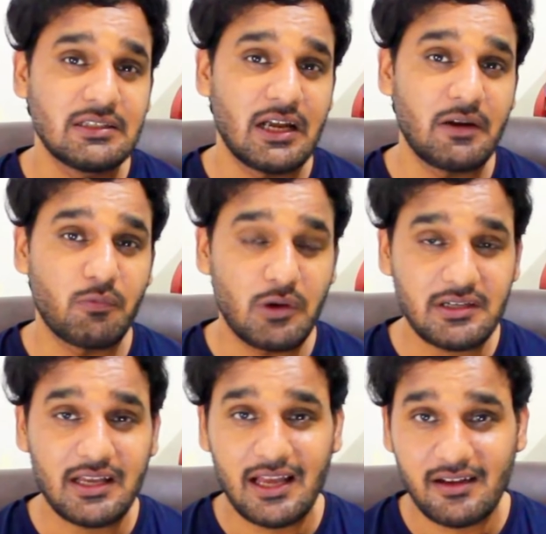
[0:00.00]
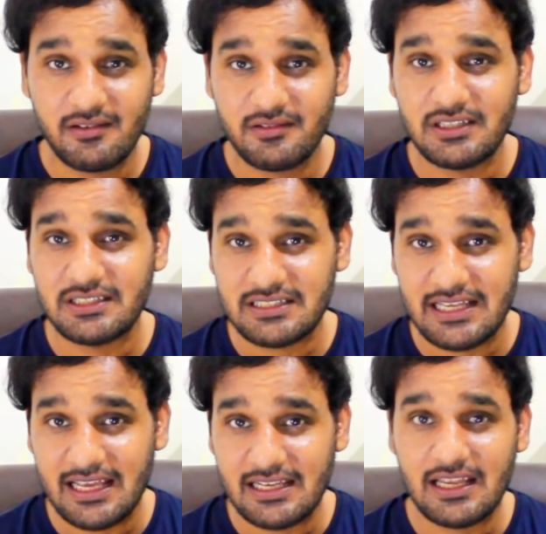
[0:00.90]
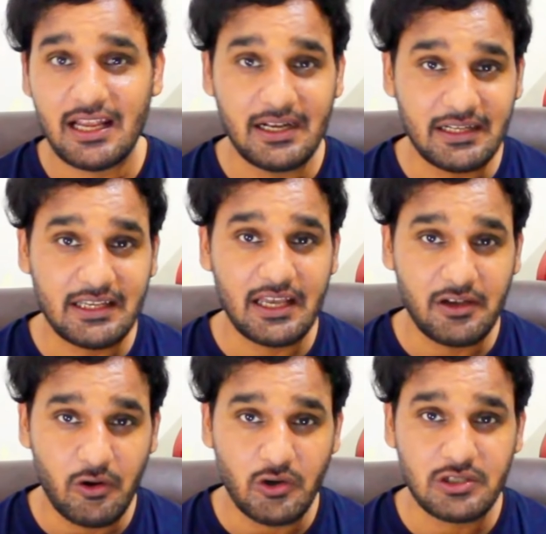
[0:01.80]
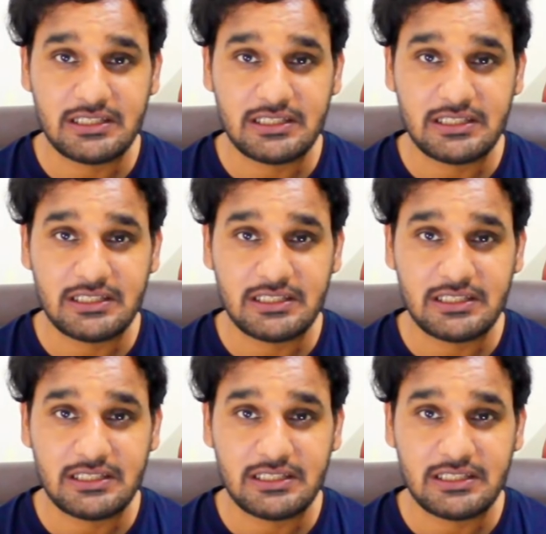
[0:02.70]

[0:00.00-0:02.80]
and what errors it can and cannot